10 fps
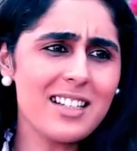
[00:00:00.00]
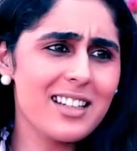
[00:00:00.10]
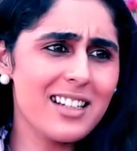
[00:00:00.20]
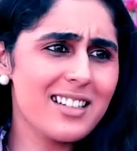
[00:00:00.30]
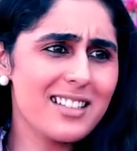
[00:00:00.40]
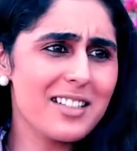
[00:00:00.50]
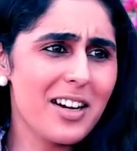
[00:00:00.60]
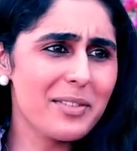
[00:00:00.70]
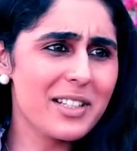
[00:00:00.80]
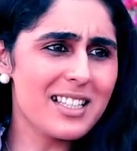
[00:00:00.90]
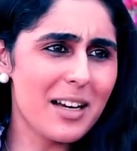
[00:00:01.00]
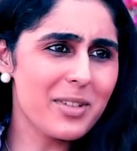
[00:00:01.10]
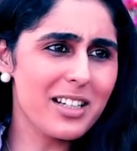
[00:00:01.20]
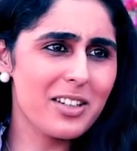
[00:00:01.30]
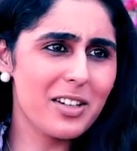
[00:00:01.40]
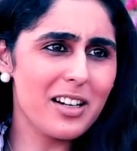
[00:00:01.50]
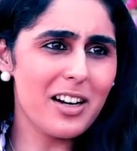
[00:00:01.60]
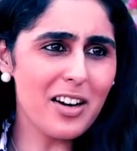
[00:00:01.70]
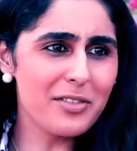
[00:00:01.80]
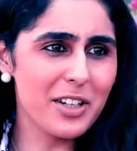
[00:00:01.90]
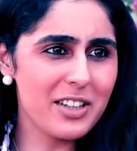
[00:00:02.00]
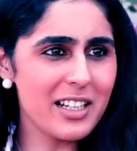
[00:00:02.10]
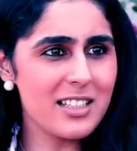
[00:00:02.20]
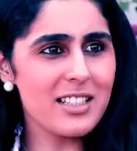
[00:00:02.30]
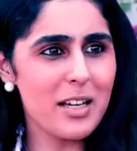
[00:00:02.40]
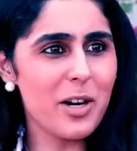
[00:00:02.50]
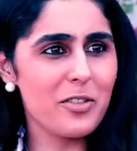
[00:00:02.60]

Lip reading: Fantastic things, not even something good. A lot of good things came